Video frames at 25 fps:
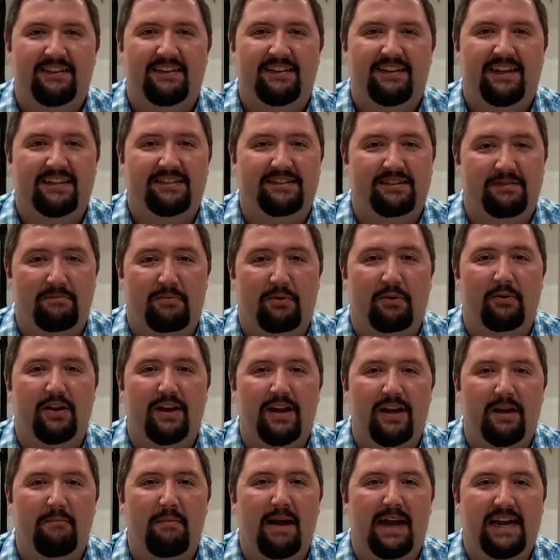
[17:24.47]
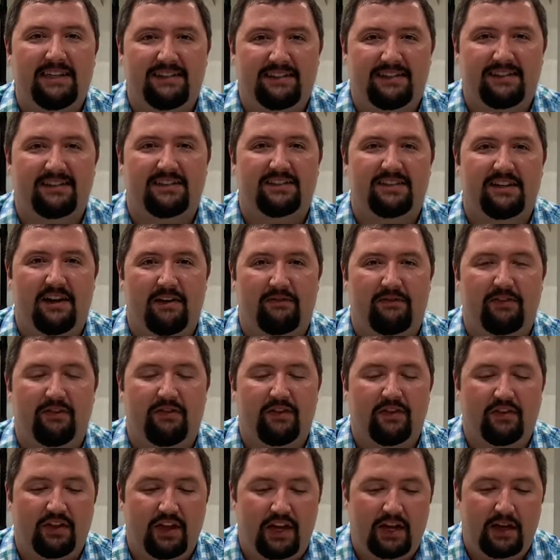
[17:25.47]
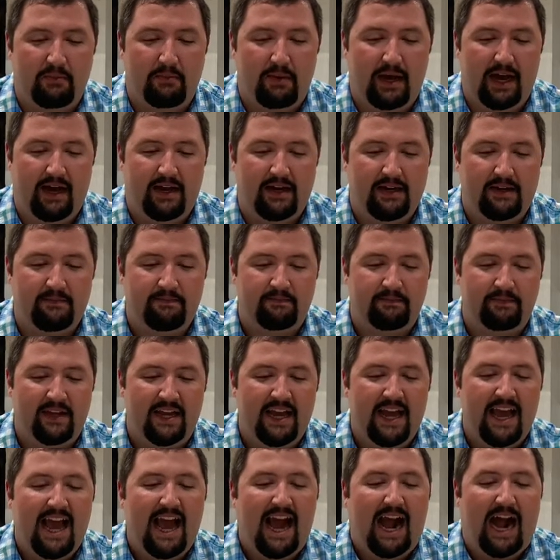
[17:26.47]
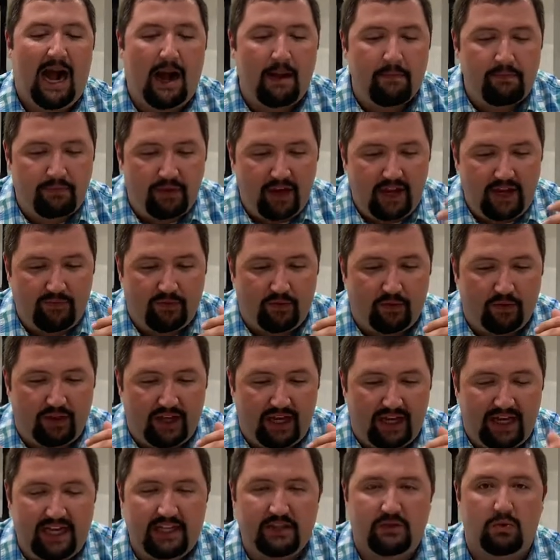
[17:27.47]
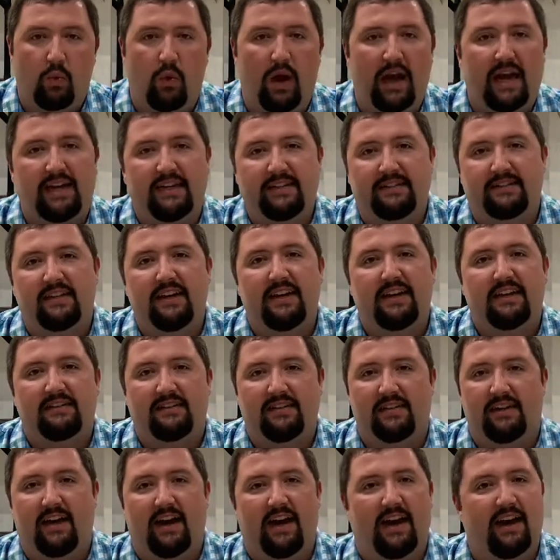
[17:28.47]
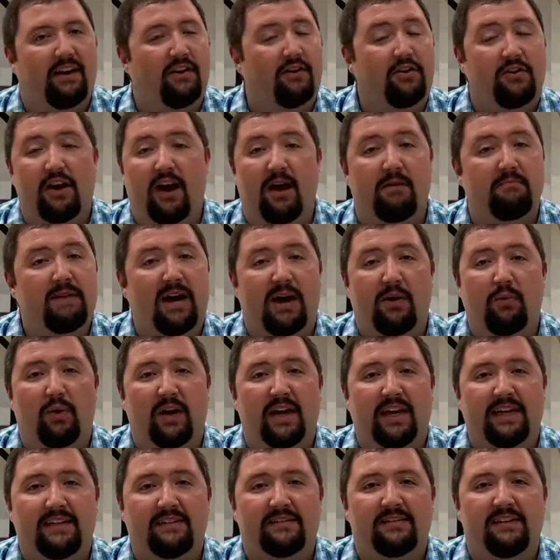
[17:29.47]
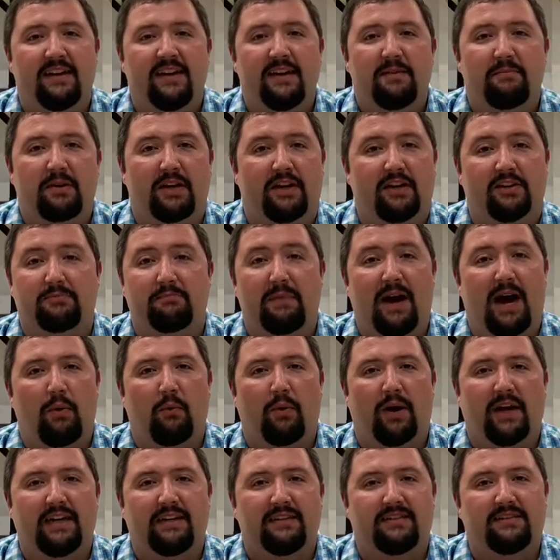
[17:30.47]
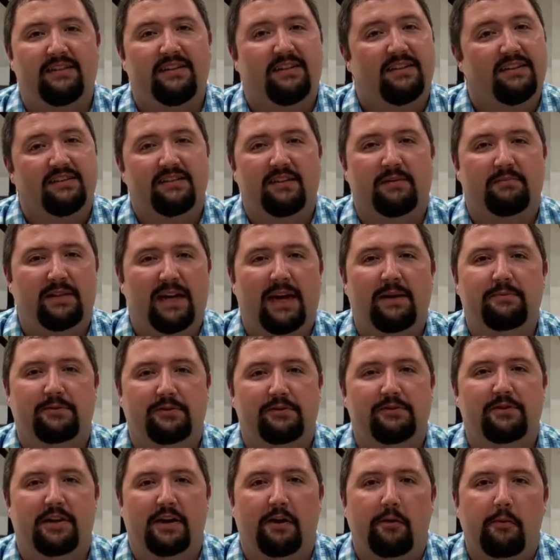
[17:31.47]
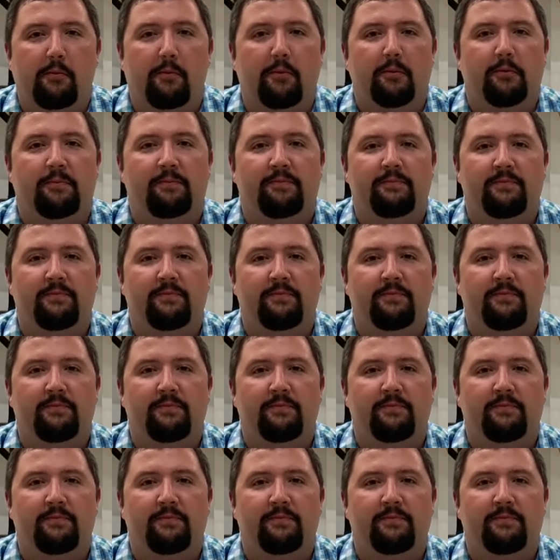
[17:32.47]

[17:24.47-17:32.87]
That's some pretty amazing stuff if you think about it. I'm thankful that His ways tonight are not my ways because my ways sometimes are terrible.